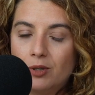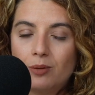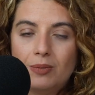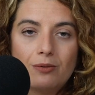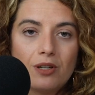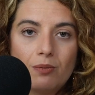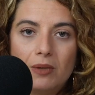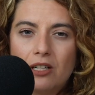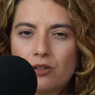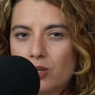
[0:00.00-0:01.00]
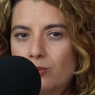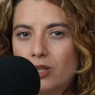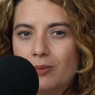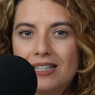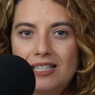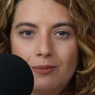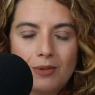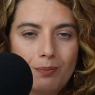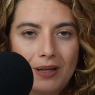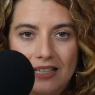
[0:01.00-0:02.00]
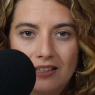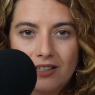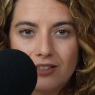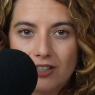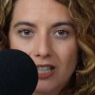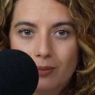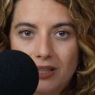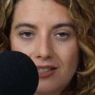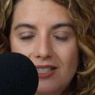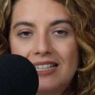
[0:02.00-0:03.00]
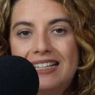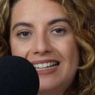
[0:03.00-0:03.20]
It could be with me or someone on my team, depending on availability.